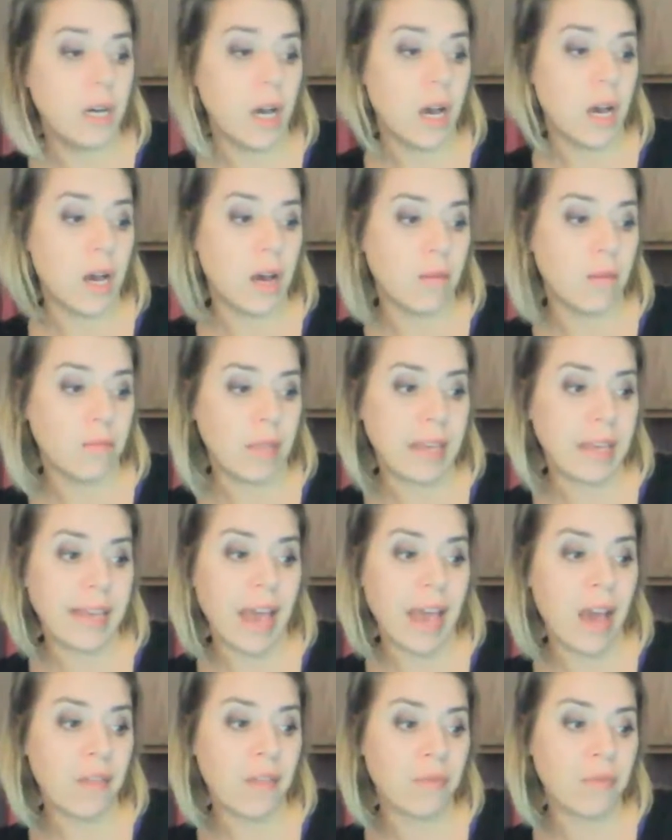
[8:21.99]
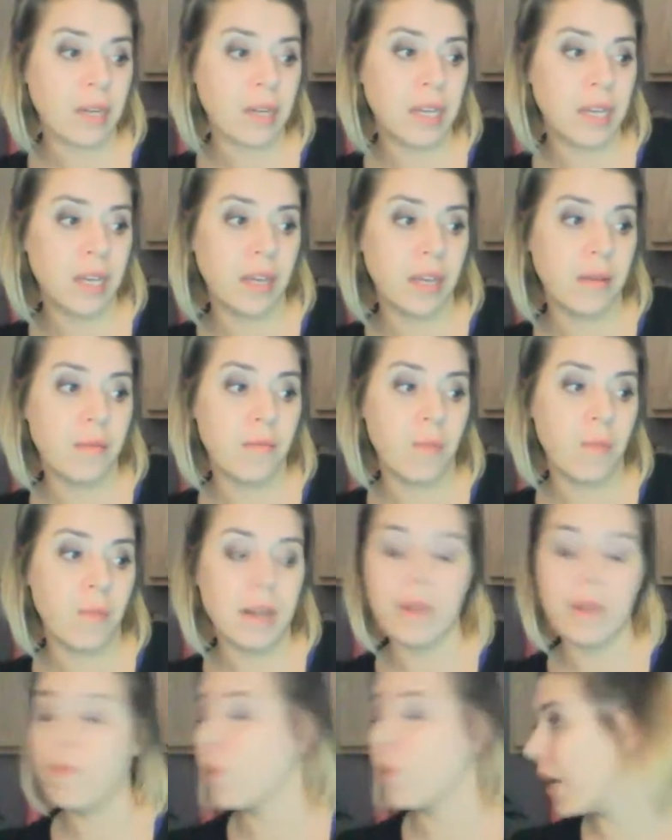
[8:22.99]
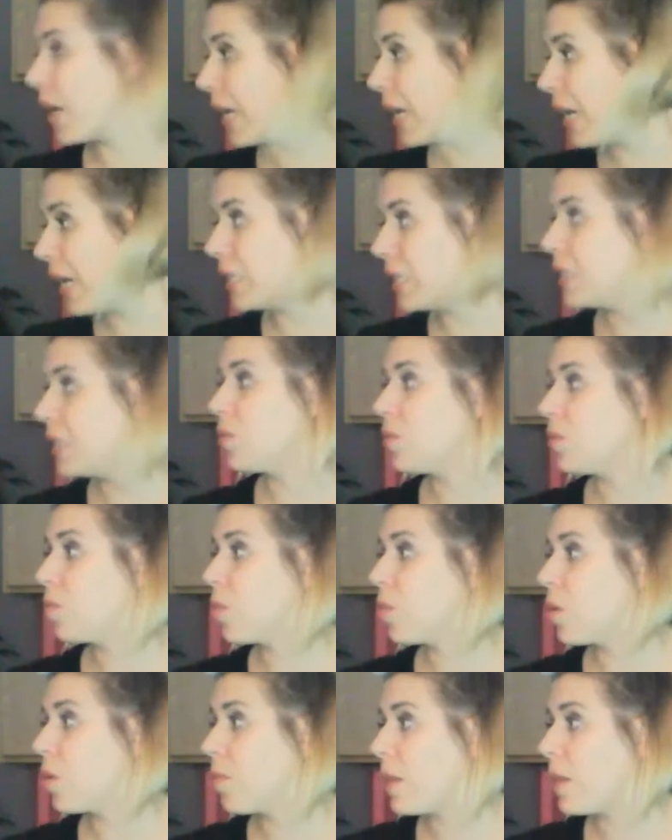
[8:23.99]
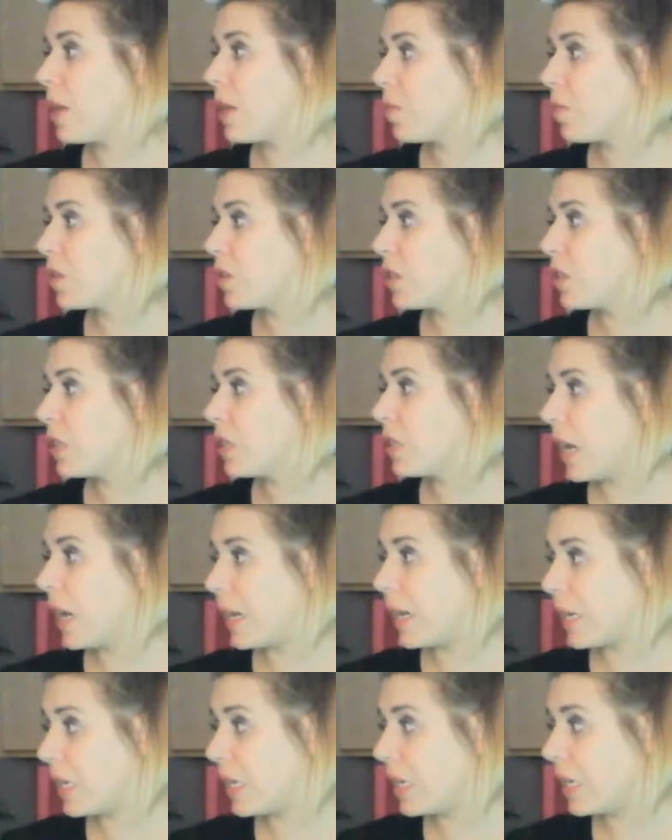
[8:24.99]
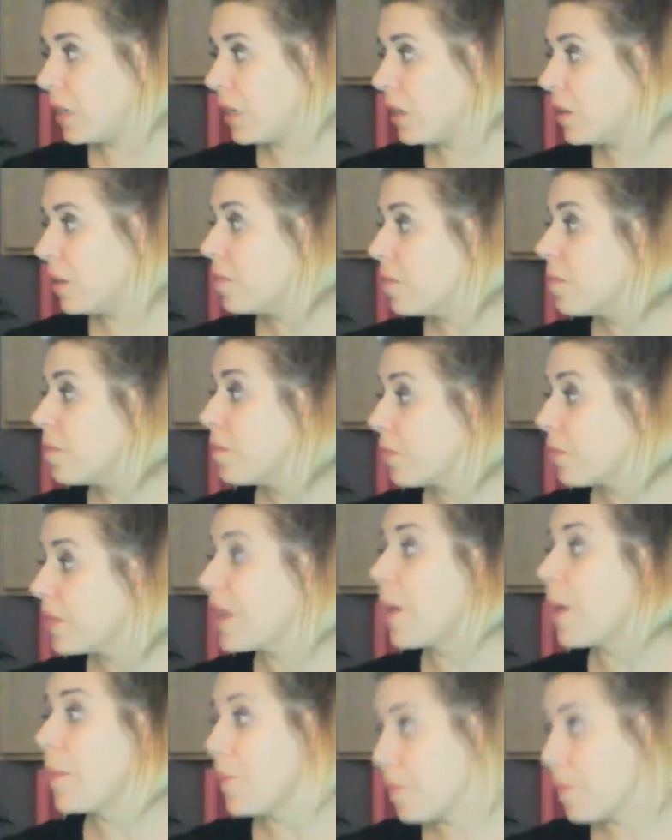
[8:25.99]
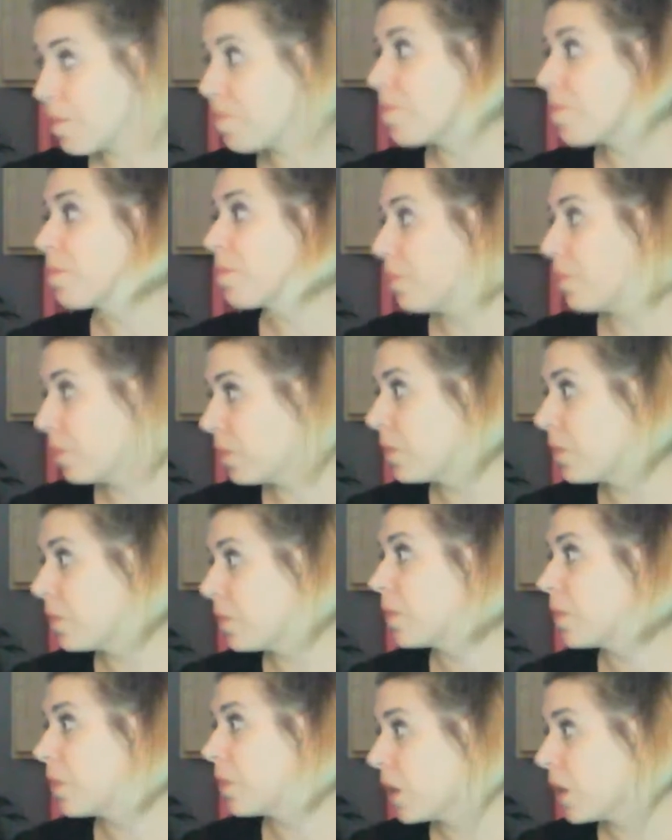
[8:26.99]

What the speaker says: Like every Monday morning, I need to report my numbers to Heidi. Yep. Okay.